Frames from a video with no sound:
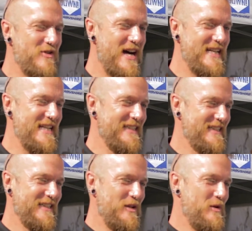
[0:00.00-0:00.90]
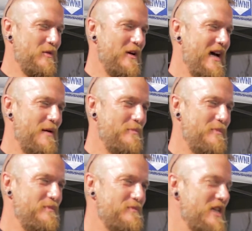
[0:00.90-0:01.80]
riding.
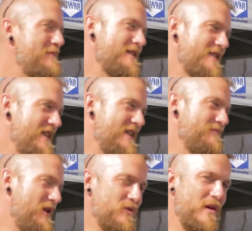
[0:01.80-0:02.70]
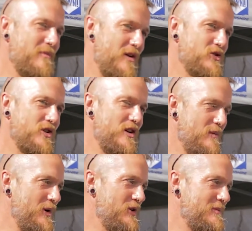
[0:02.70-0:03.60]
CBT, Mod 1, Mod 2,
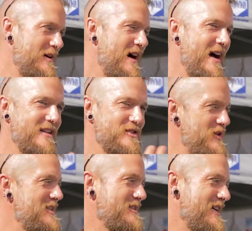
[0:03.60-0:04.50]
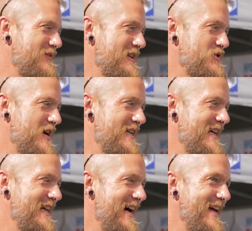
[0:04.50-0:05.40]
bought a bike, straight onto advanced
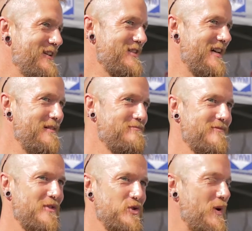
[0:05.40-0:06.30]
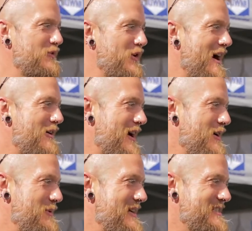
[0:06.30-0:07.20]
training, and 24 hours ago
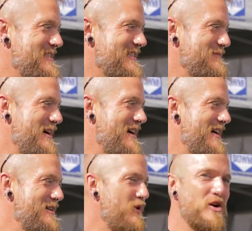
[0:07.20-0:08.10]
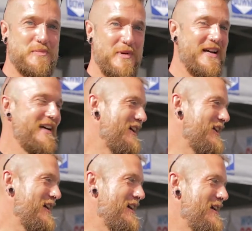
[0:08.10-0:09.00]
passed my ROSPA
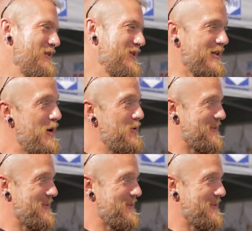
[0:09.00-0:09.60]
with a gold.